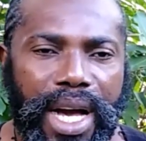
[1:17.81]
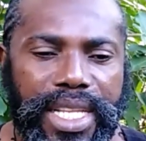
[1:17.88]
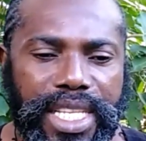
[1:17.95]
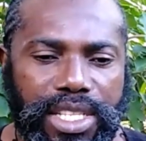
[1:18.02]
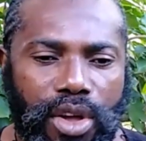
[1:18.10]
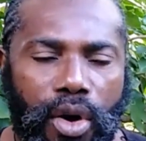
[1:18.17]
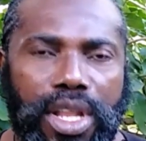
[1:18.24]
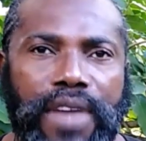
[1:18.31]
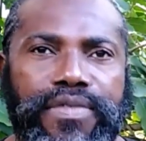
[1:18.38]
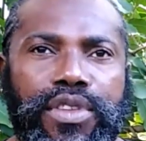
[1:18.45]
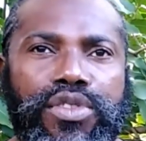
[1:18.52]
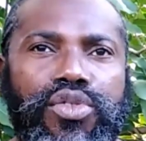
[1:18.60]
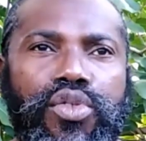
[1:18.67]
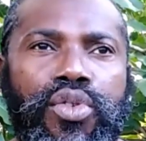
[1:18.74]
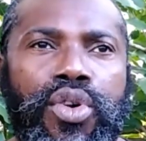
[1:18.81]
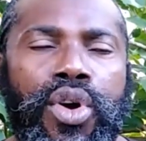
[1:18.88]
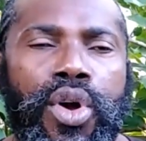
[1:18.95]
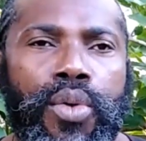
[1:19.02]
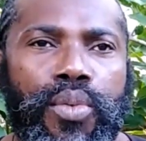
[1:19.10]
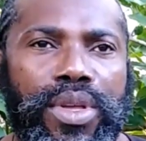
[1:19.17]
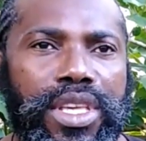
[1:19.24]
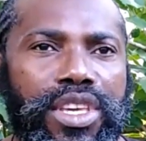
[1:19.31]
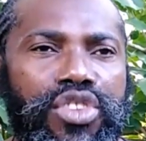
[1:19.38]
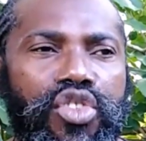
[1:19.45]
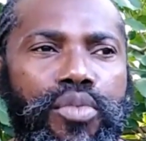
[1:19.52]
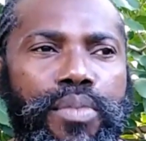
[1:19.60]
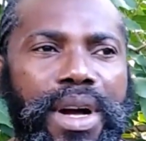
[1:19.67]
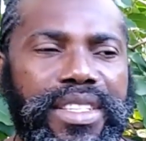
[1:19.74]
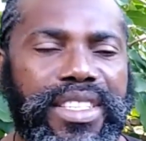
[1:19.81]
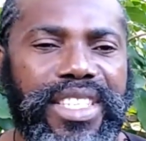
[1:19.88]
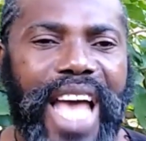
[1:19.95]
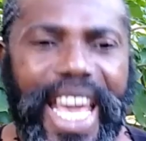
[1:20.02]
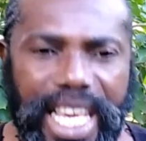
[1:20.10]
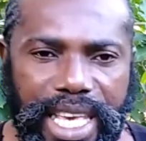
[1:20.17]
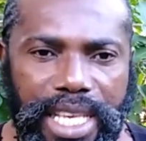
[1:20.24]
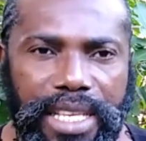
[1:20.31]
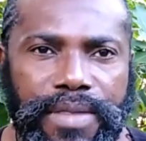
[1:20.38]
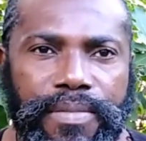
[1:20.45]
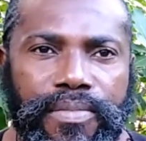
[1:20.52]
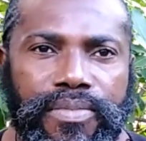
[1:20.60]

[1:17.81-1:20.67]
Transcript: and it all have to do with the human psyche.